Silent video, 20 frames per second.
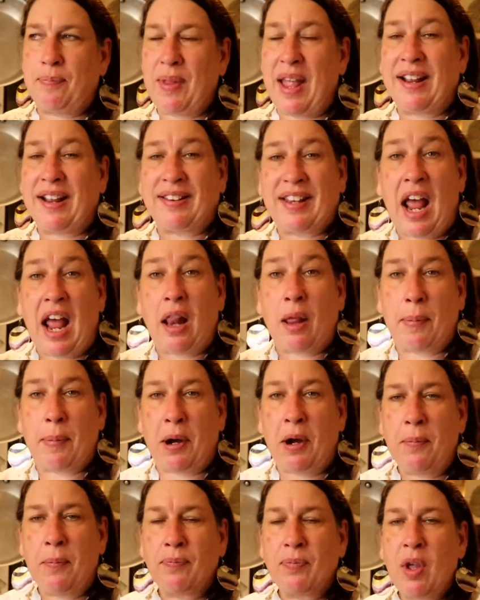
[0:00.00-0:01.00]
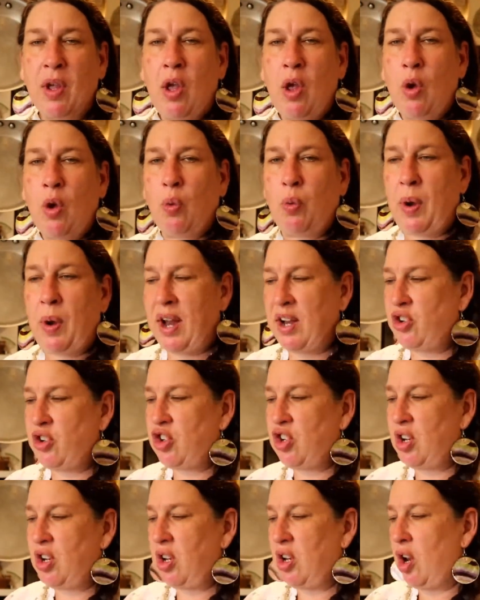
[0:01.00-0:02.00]
Excalibur,
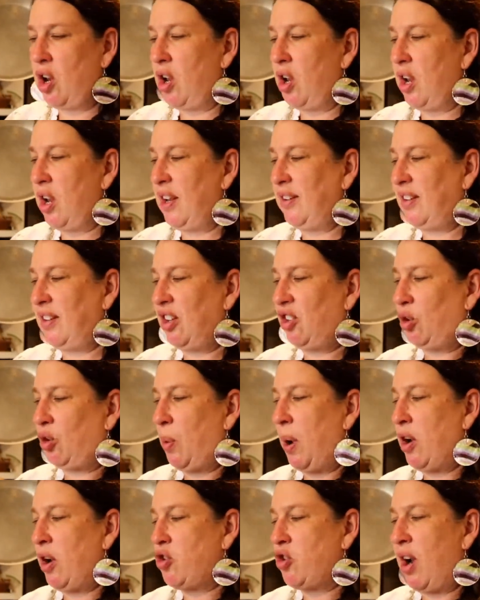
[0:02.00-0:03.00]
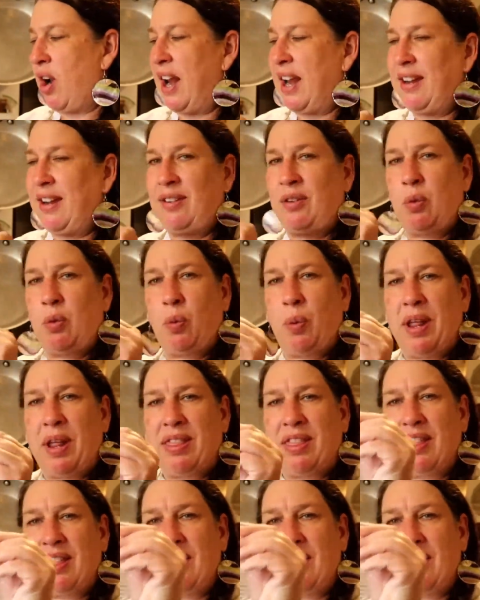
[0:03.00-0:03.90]
which is the square trays with